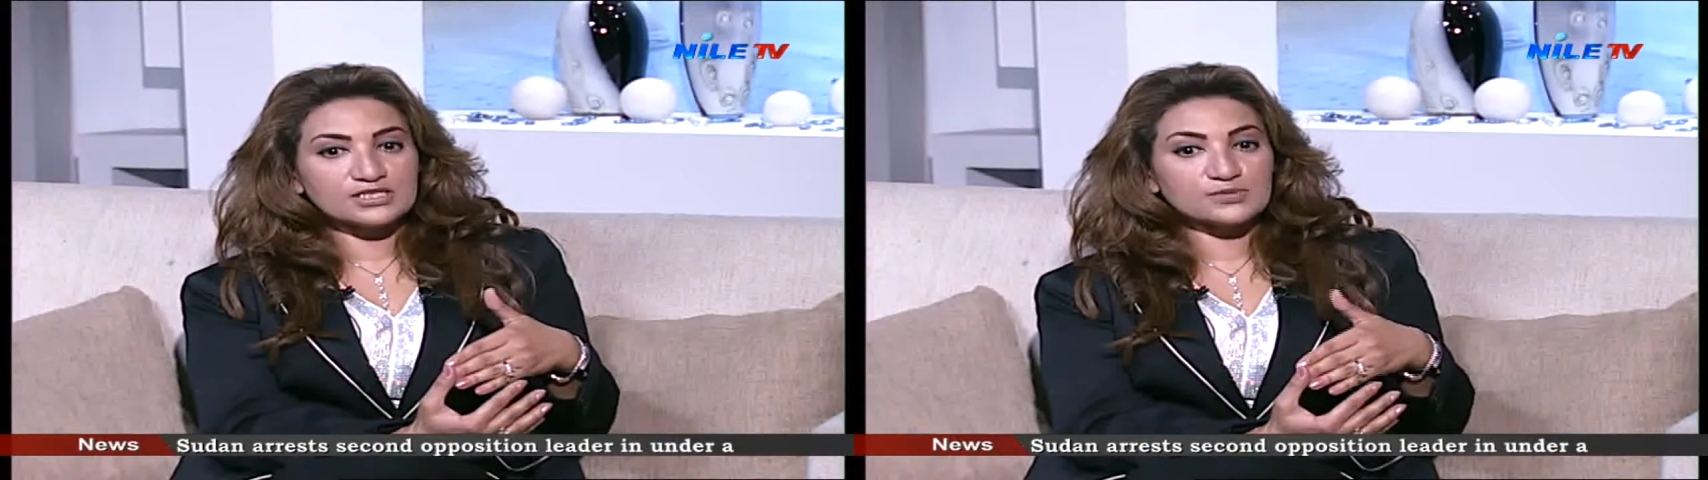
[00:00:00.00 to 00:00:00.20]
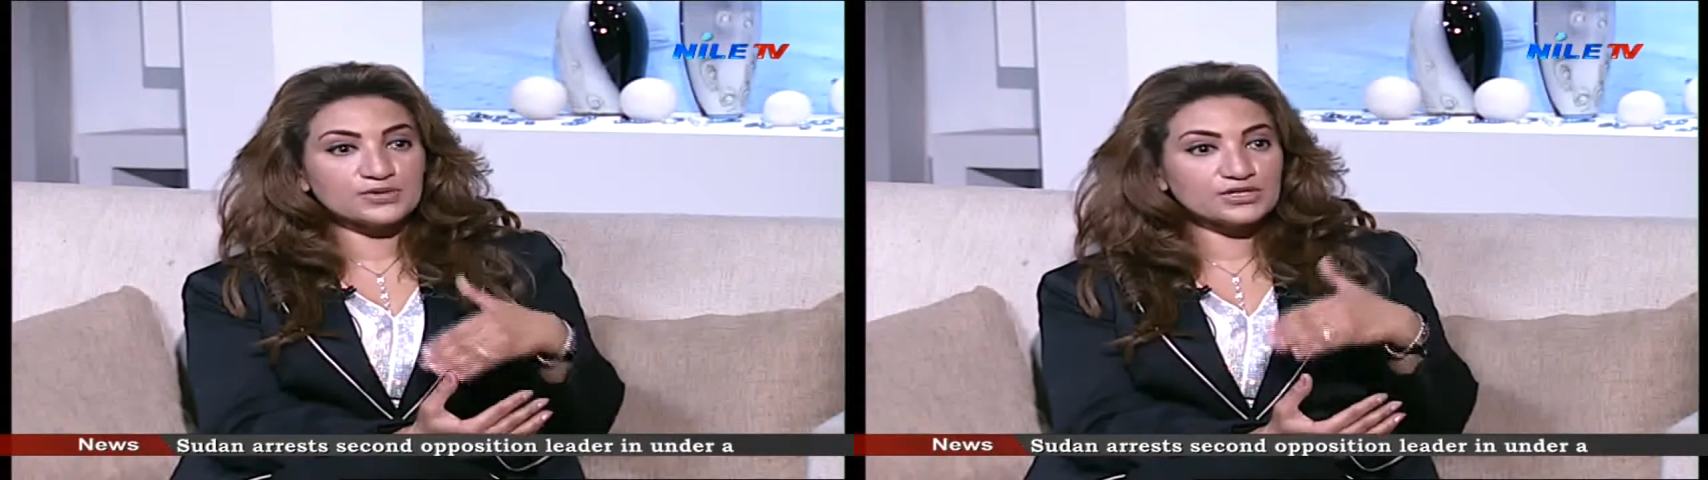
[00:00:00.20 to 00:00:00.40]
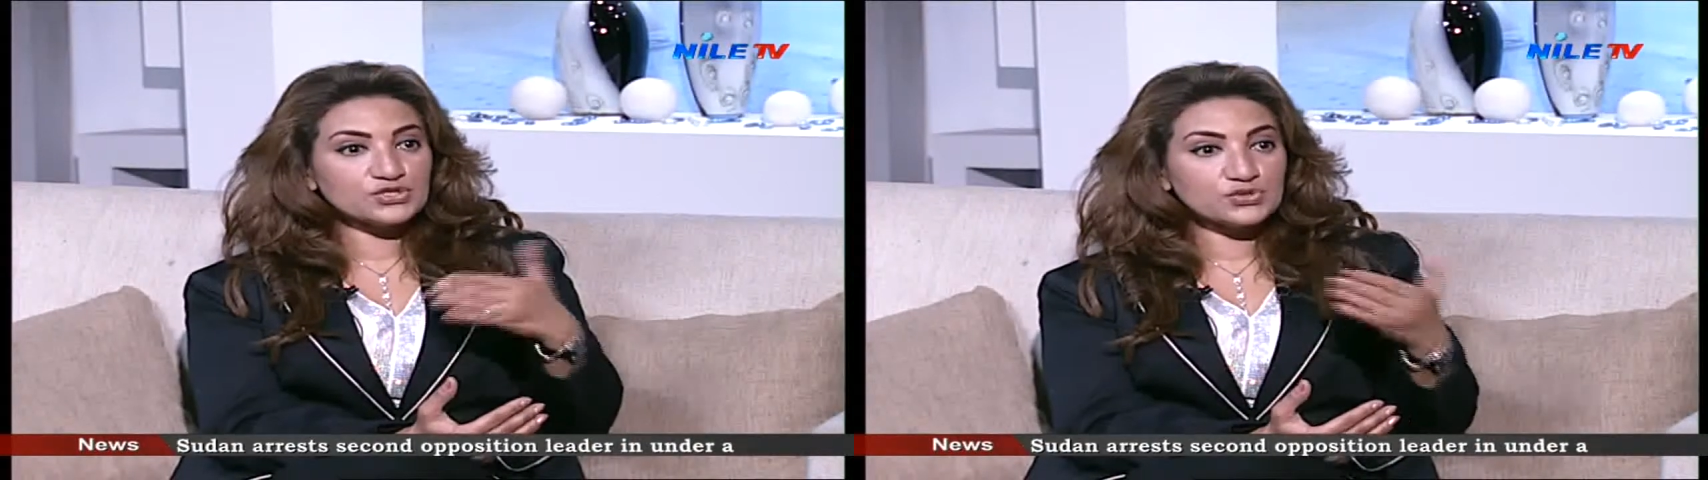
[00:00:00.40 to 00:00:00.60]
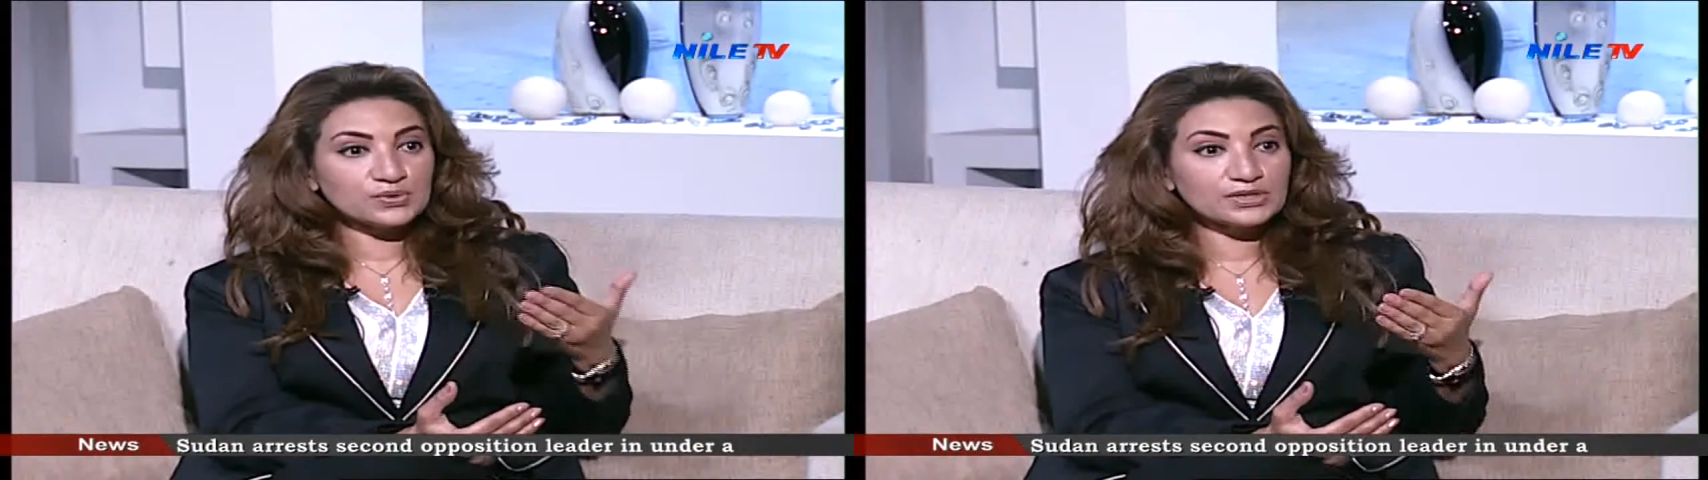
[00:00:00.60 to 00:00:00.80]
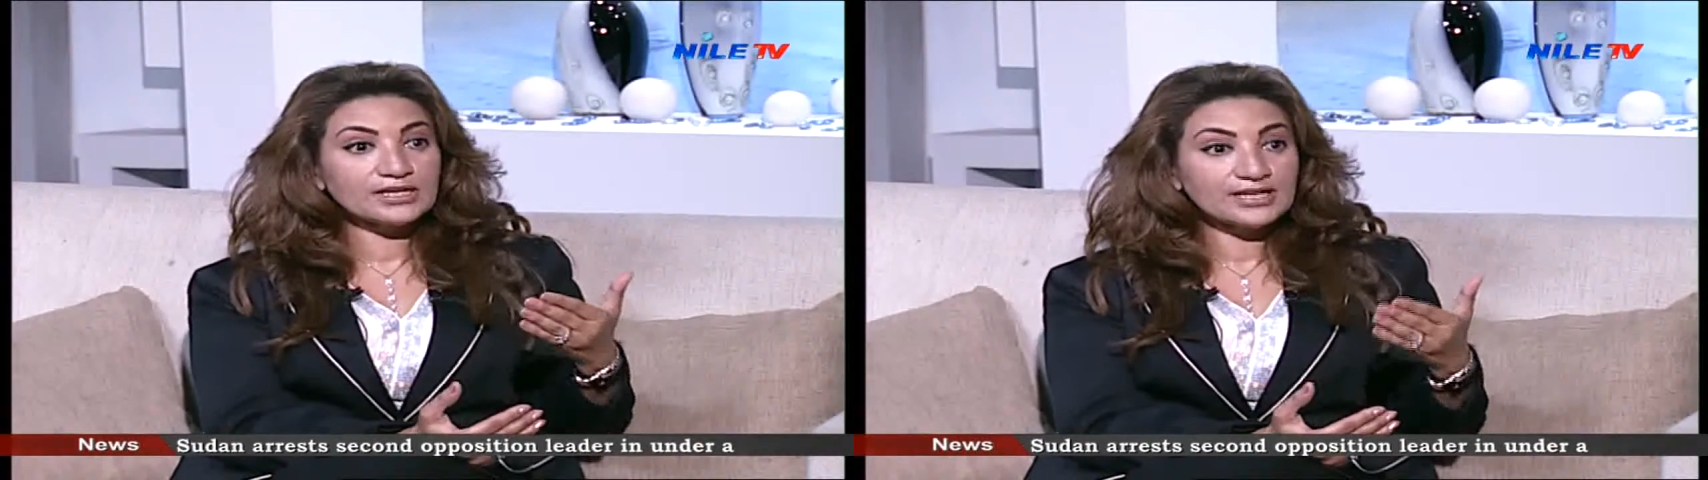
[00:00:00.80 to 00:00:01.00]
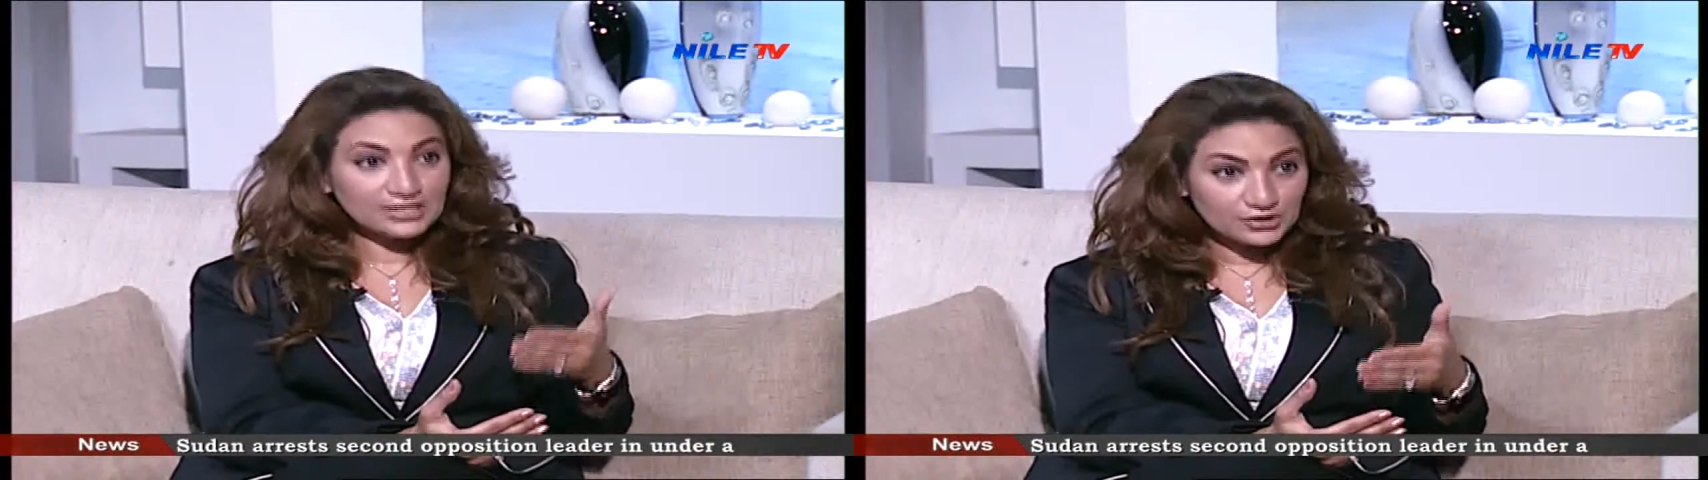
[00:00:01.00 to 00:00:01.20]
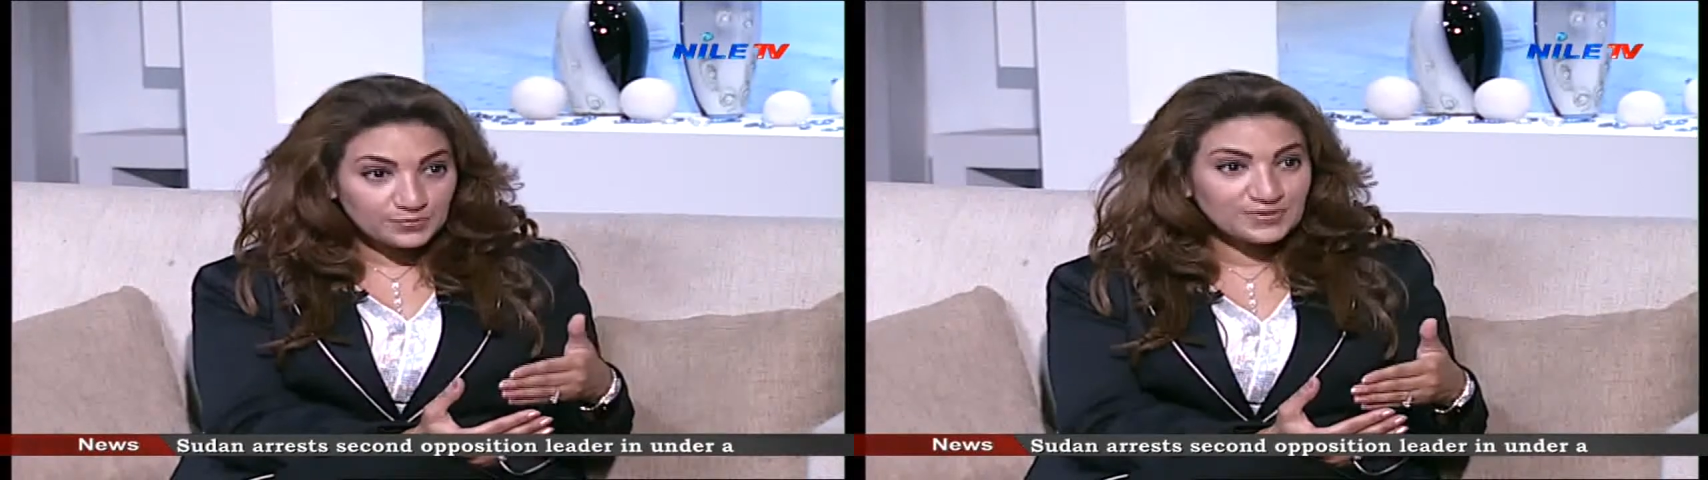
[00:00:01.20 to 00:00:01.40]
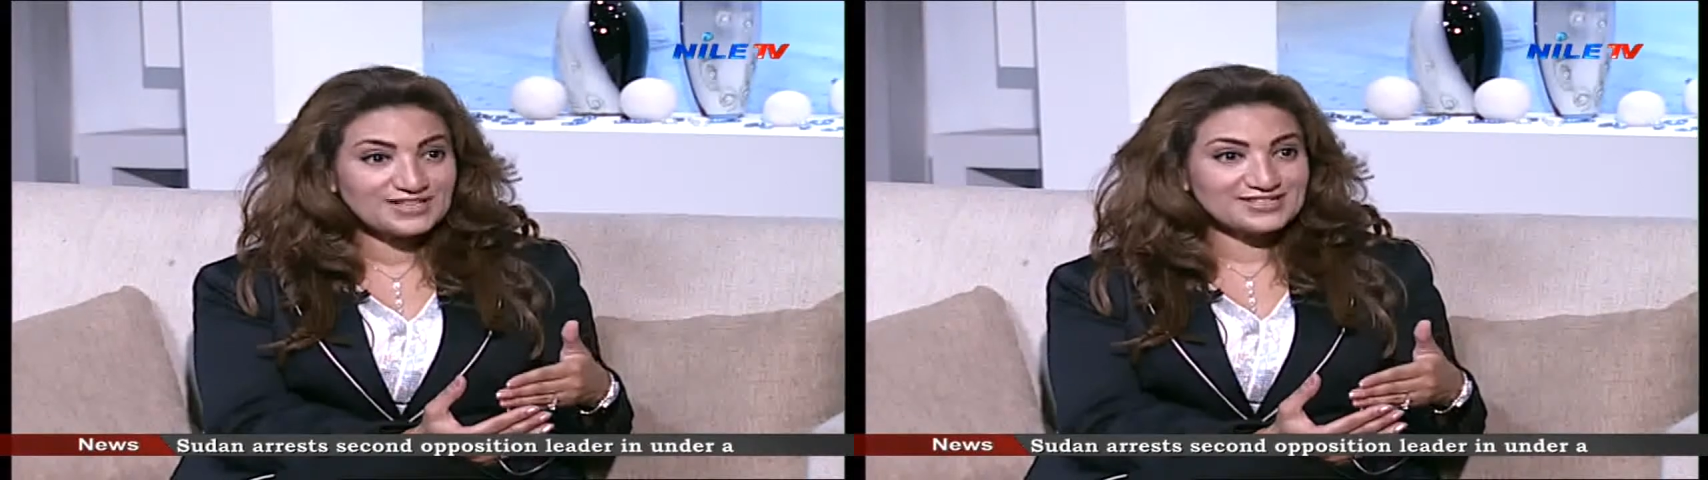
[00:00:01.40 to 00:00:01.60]
spiritual
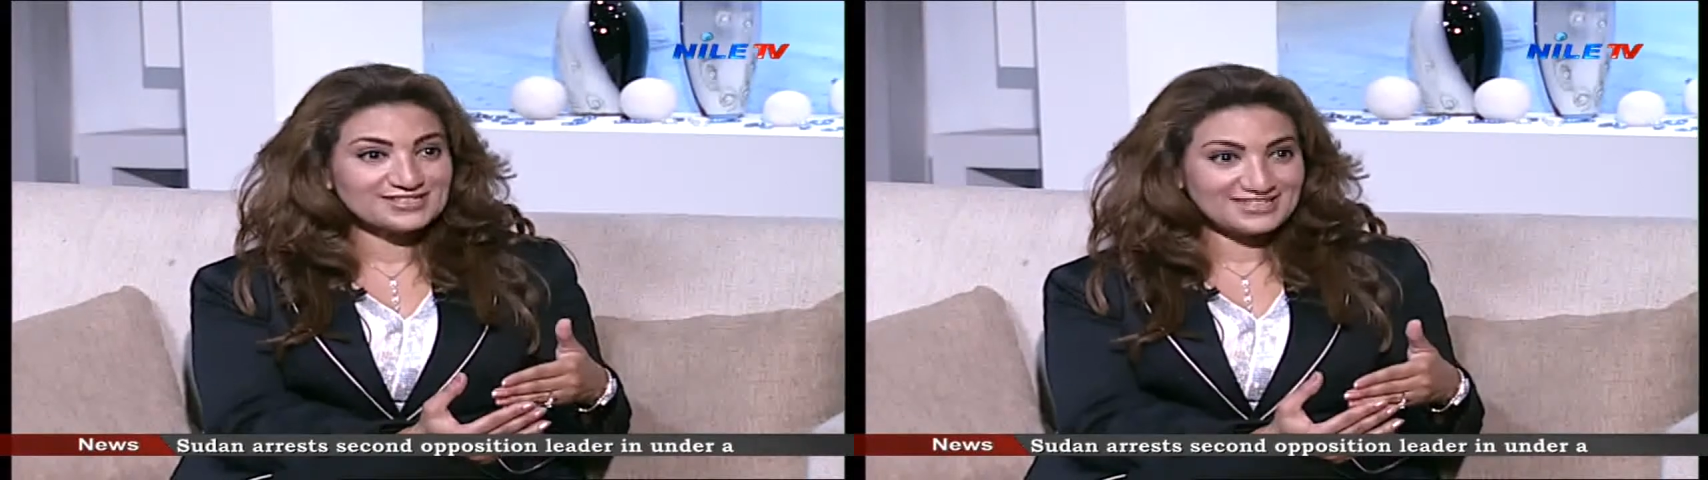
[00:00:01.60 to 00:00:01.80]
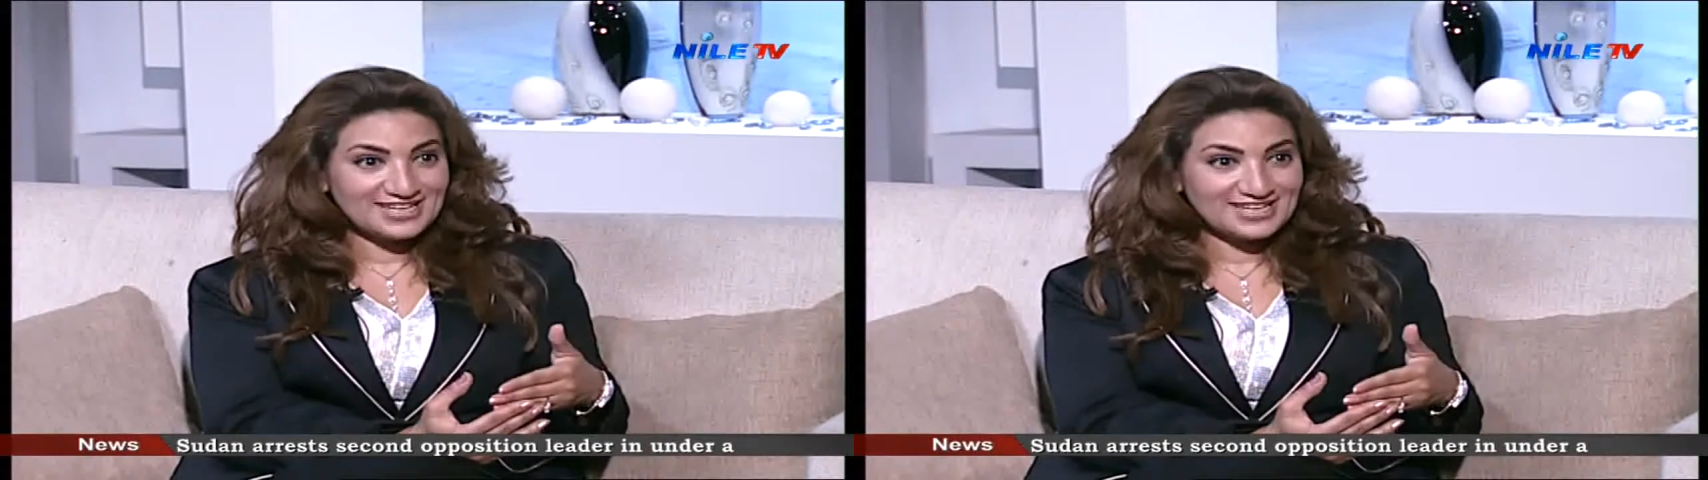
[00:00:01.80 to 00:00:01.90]
inner peace.